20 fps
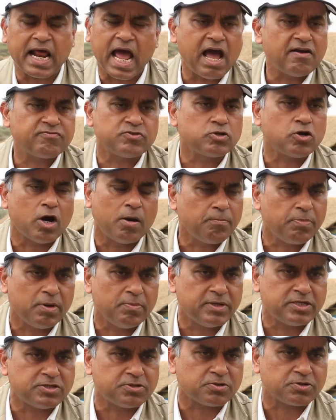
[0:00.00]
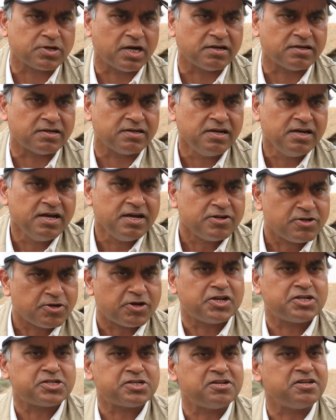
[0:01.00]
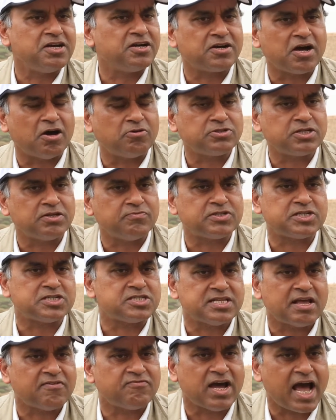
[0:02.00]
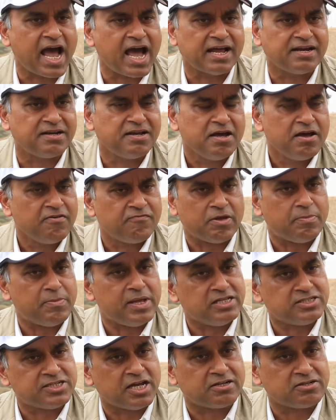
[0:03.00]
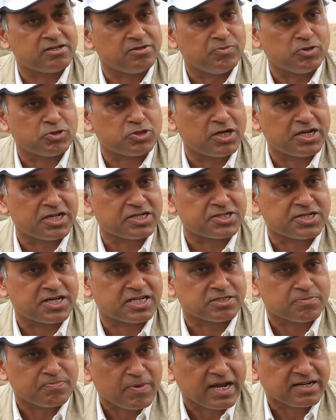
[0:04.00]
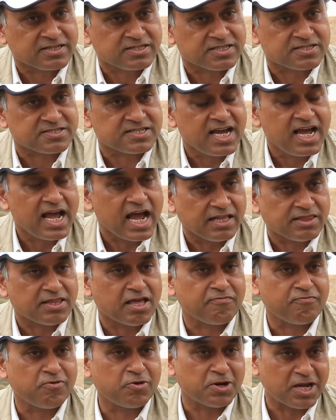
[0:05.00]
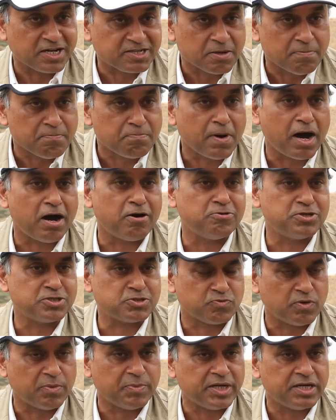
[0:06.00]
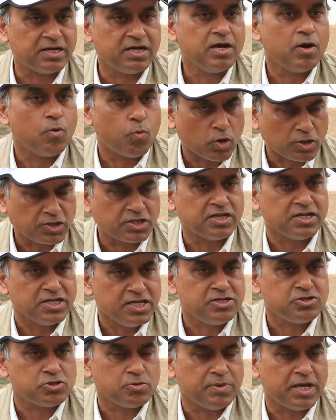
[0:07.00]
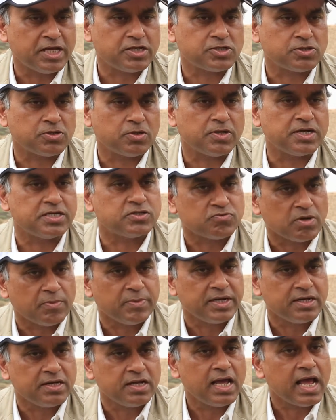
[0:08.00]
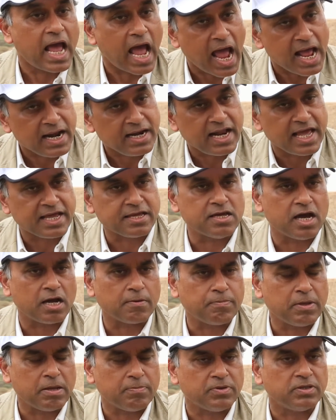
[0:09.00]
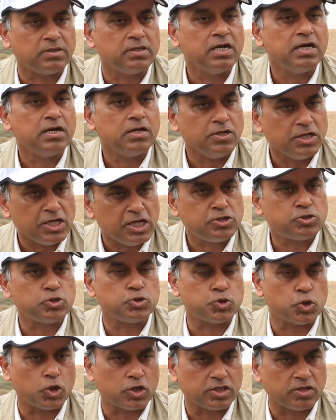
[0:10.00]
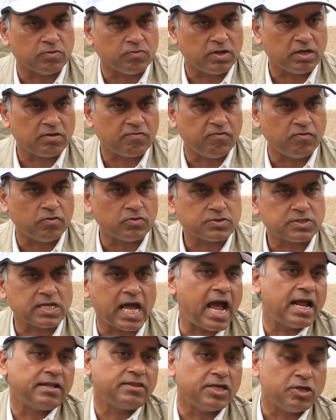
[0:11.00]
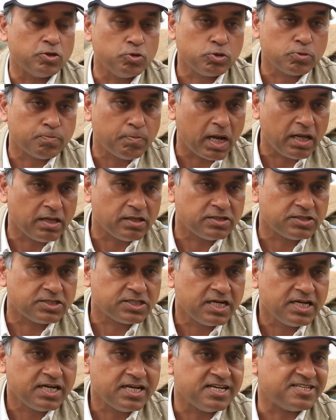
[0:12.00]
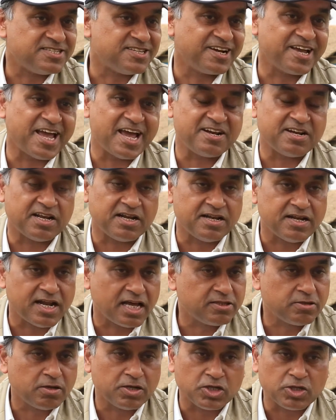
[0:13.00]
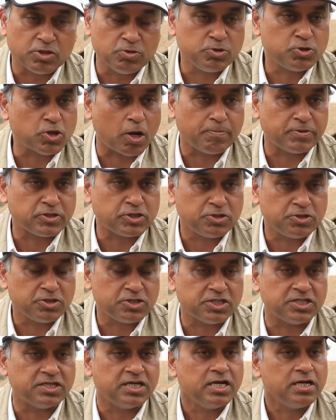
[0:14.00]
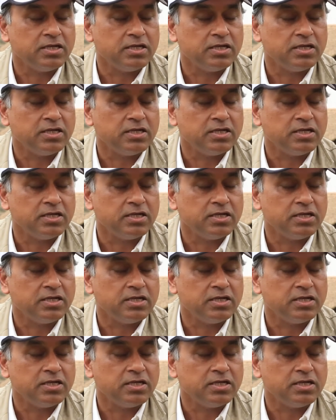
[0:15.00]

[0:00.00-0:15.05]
I have to compliment Turkana, traditionally a county which has never had female genital mutilation as a practice, and therefore it empowers women. What they need to make sure is women, and like young people, need to join the workforce. And the youth bulge is again another huge opportunity.